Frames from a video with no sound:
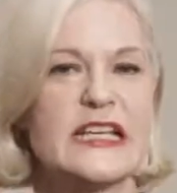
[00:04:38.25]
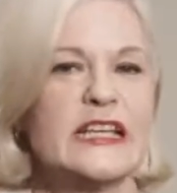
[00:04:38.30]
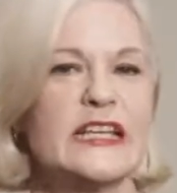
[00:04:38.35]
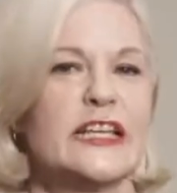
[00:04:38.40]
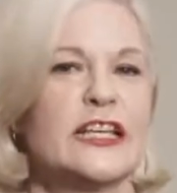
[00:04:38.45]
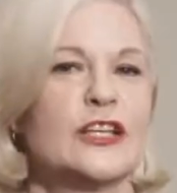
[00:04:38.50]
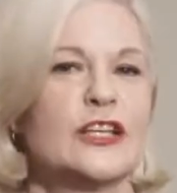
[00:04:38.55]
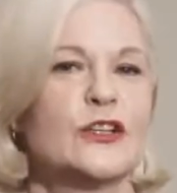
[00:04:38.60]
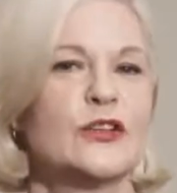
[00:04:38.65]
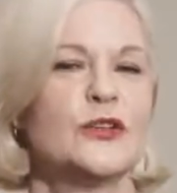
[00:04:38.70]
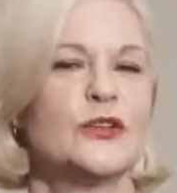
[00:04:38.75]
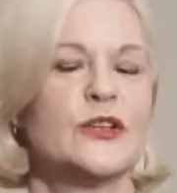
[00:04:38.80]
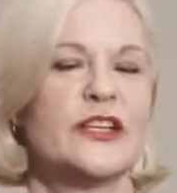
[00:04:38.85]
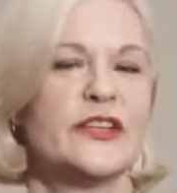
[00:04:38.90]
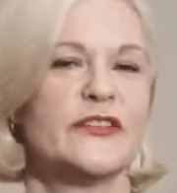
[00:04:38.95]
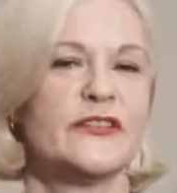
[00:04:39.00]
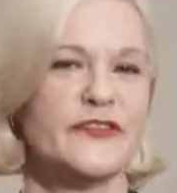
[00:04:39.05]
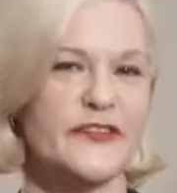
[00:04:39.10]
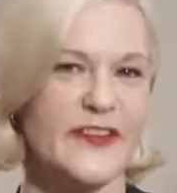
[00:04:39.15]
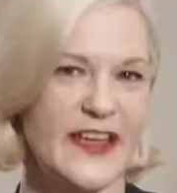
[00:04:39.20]
including
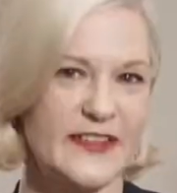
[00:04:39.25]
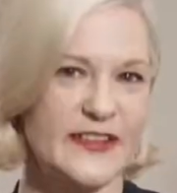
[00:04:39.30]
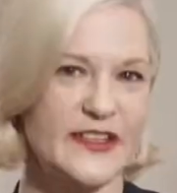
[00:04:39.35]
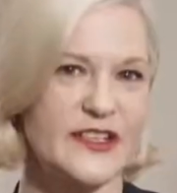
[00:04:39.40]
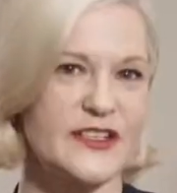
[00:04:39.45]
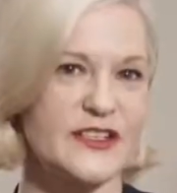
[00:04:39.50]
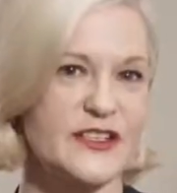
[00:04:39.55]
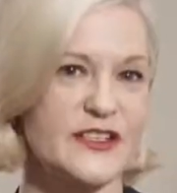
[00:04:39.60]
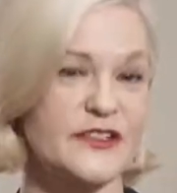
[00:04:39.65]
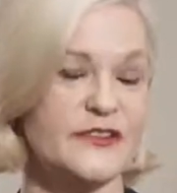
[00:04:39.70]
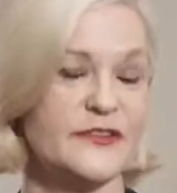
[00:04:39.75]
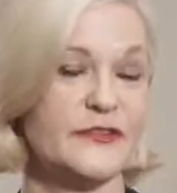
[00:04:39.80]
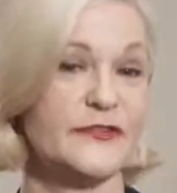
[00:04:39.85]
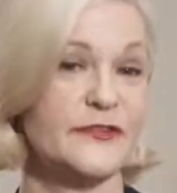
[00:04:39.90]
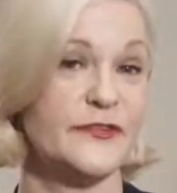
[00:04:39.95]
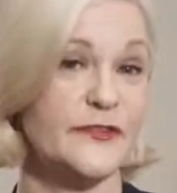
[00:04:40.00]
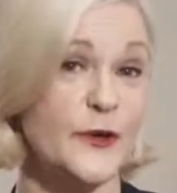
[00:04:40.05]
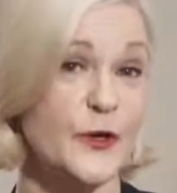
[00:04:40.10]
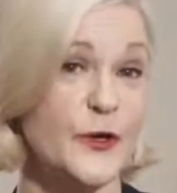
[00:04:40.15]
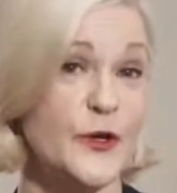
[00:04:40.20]
feathers,
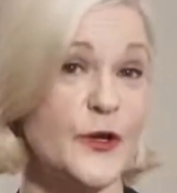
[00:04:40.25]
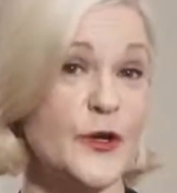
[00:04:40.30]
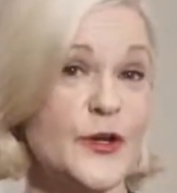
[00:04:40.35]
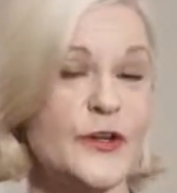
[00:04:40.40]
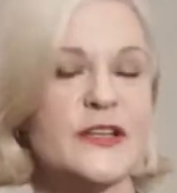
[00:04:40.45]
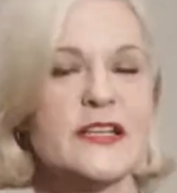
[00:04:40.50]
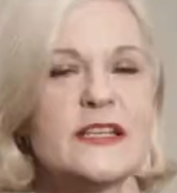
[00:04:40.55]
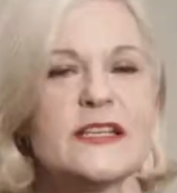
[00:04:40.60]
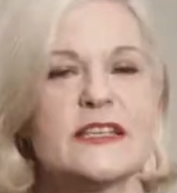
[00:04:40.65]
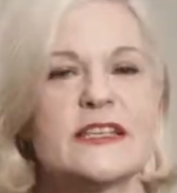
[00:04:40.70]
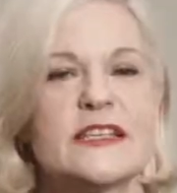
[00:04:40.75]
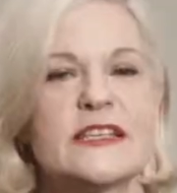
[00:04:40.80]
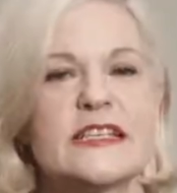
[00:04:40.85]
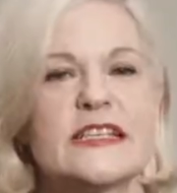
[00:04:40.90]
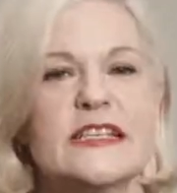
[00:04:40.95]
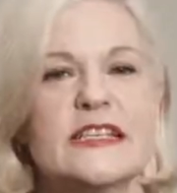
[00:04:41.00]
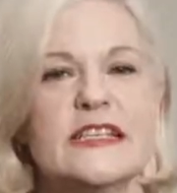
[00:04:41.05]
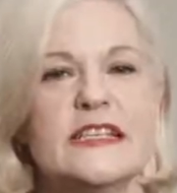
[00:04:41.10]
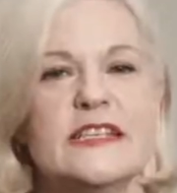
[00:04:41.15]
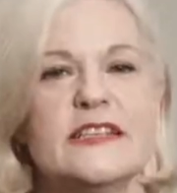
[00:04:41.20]
fur,
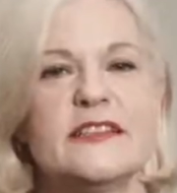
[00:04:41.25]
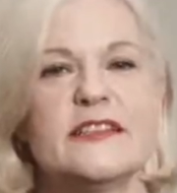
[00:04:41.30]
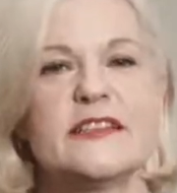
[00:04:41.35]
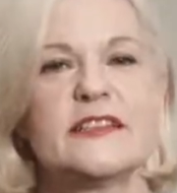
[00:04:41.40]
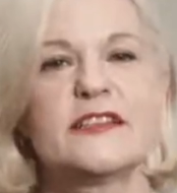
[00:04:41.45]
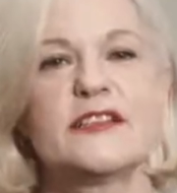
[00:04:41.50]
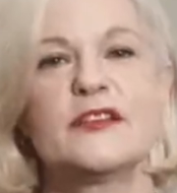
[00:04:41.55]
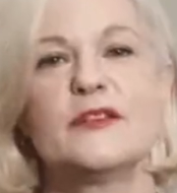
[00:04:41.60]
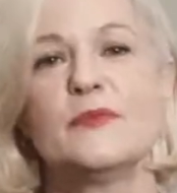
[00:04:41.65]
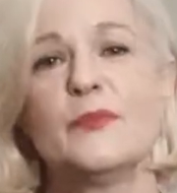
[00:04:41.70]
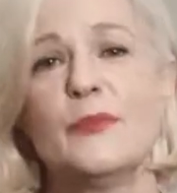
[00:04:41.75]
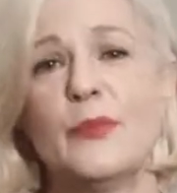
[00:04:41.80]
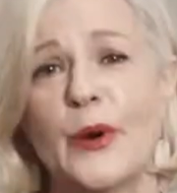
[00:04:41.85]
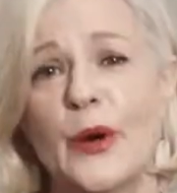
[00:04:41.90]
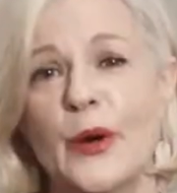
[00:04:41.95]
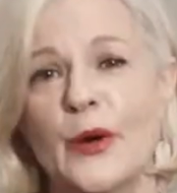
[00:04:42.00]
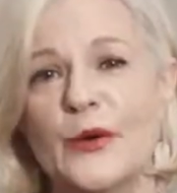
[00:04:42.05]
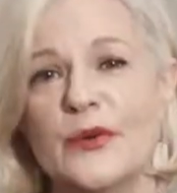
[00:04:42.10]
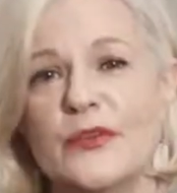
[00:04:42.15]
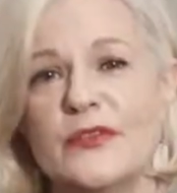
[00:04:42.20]
skins,
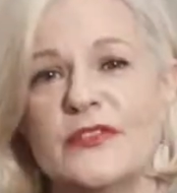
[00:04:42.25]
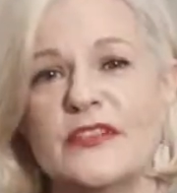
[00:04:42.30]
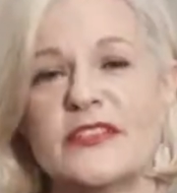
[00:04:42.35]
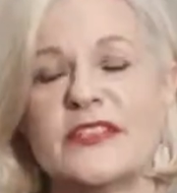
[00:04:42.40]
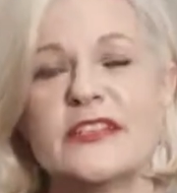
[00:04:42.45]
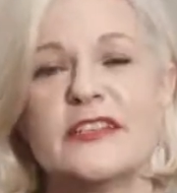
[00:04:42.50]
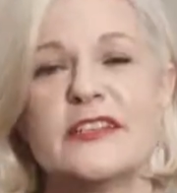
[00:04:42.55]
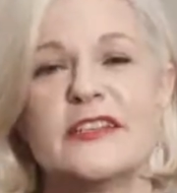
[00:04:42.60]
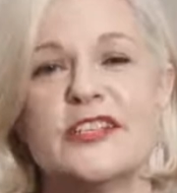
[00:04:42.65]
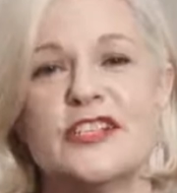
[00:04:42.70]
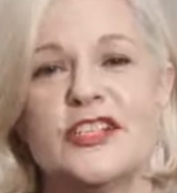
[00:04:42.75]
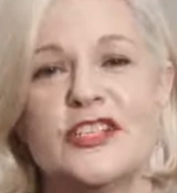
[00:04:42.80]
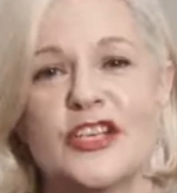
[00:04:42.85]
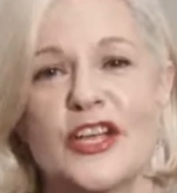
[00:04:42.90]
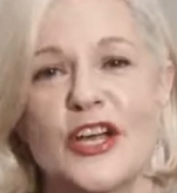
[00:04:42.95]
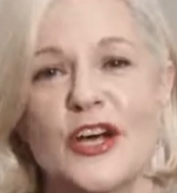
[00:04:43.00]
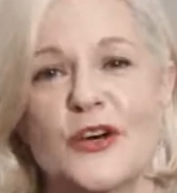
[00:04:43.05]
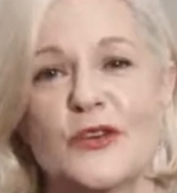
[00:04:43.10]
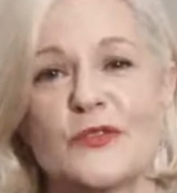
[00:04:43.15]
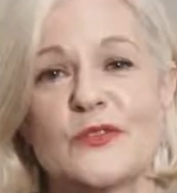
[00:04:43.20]
bones,
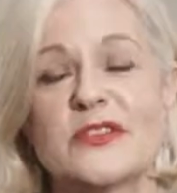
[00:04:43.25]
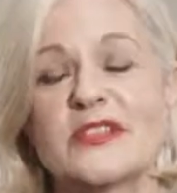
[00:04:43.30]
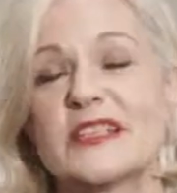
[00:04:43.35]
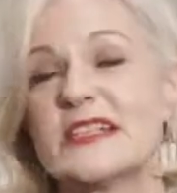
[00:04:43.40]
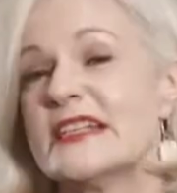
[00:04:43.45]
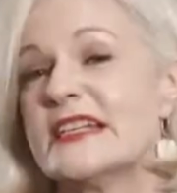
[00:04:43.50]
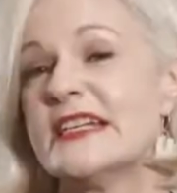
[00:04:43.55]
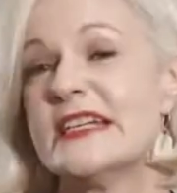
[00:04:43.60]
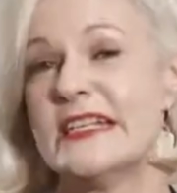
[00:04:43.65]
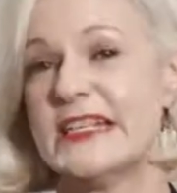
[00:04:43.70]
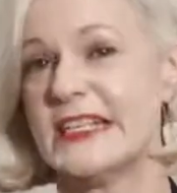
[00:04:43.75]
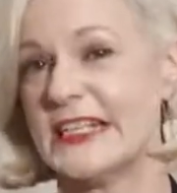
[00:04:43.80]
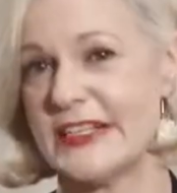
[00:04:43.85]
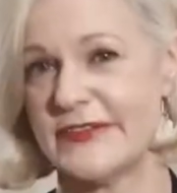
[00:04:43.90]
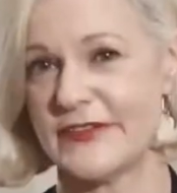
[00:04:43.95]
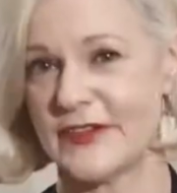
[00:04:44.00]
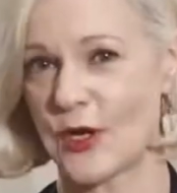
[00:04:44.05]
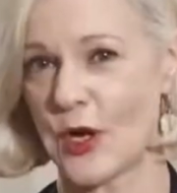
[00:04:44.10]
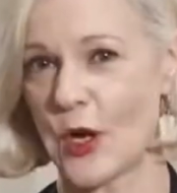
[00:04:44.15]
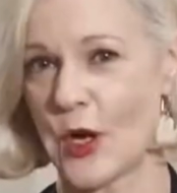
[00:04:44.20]
shells and
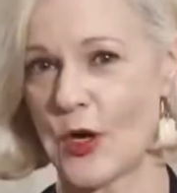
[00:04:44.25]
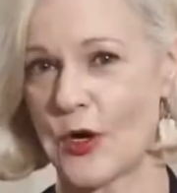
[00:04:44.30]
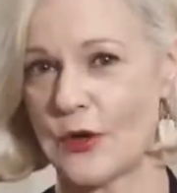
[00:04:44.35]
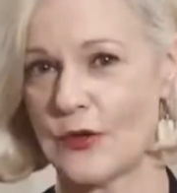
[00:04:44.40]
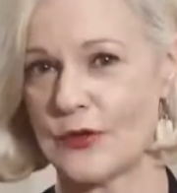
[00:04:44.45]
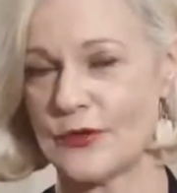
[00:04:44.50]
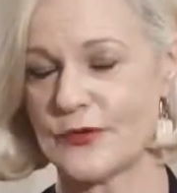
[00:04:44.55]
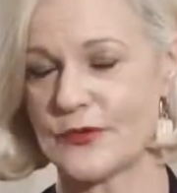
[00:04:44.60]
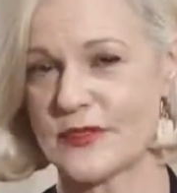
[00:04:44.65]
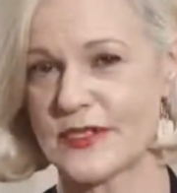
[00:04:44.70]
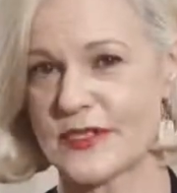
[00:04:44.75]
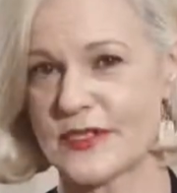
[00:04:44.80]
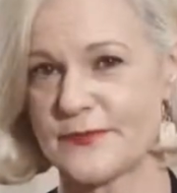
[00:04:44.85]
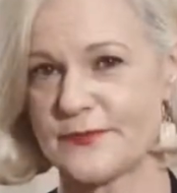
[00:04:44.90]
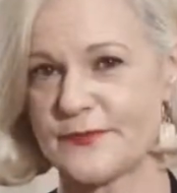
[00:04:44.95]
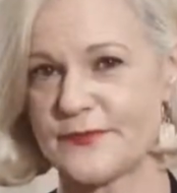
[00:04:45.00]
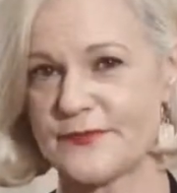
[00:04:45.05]
even corals.